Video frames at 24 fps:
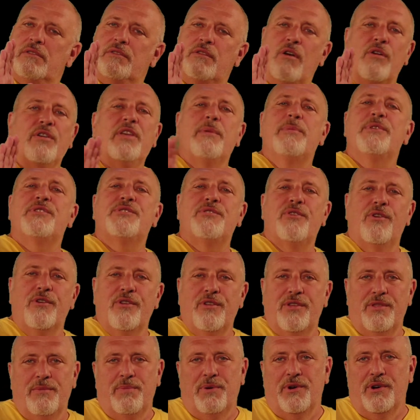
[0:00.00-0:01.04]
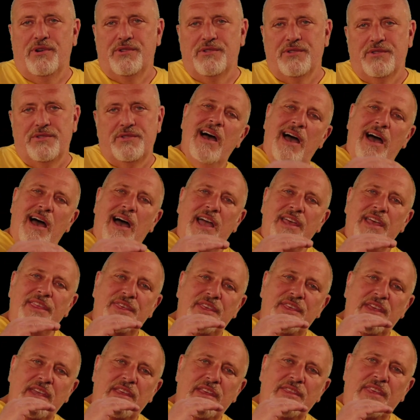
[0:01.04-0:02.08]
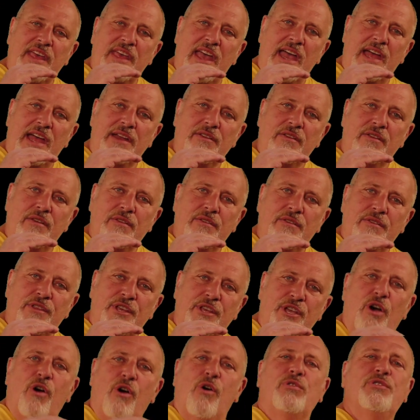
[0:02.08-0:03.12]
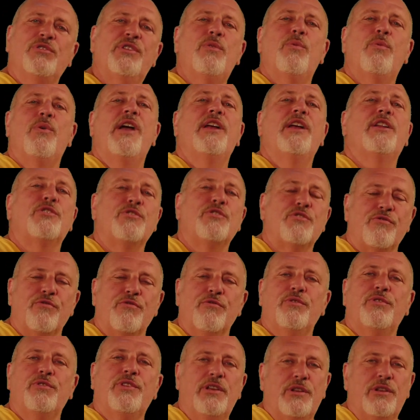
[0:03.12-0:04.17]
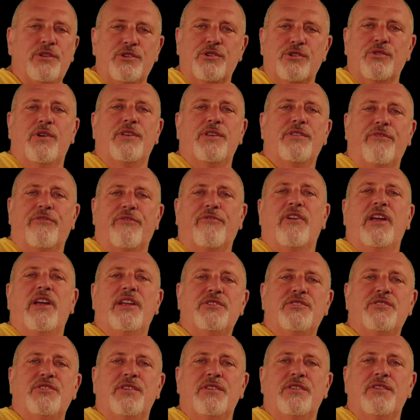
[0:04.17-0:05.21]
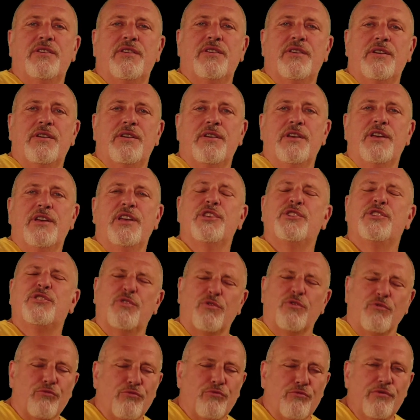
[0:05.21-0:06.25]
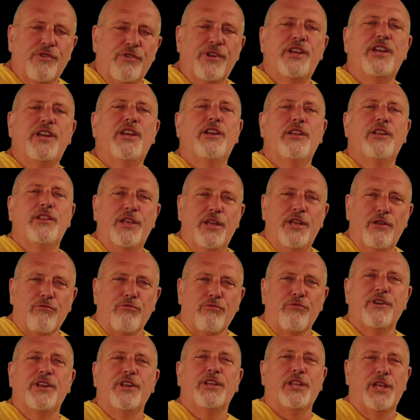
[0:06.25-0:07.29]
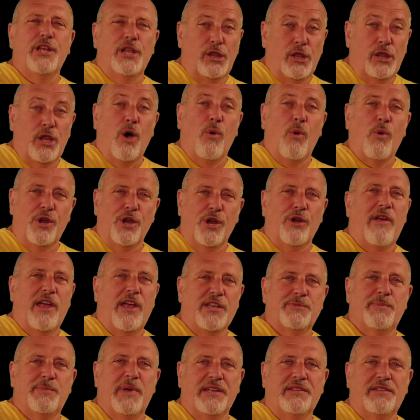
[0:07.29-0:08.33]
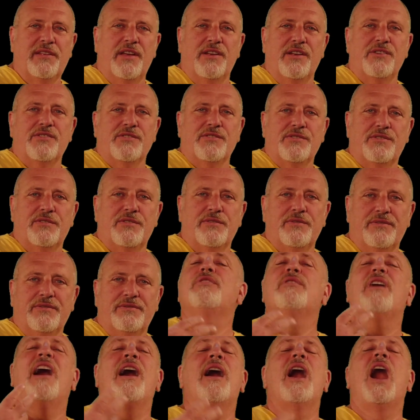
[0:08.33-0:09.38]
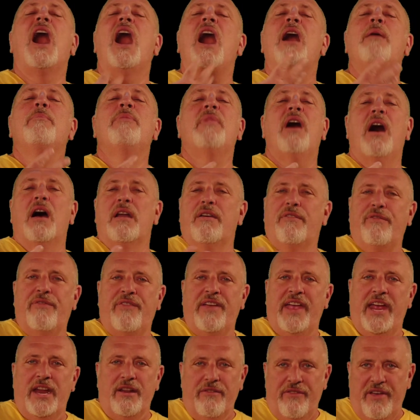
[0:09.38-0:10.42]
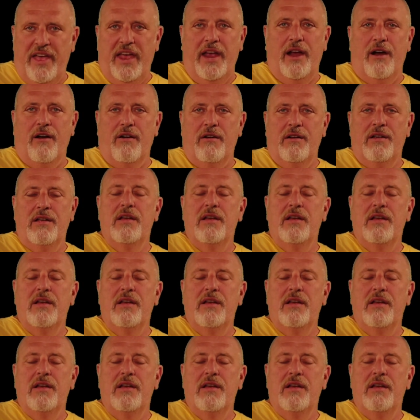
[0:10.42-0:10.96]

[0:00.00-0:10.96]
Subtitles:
Don't get me started on the Persians. I think that the only way to truly enjoy the French is to really, really lower your expectations. I'm not a fan of hair.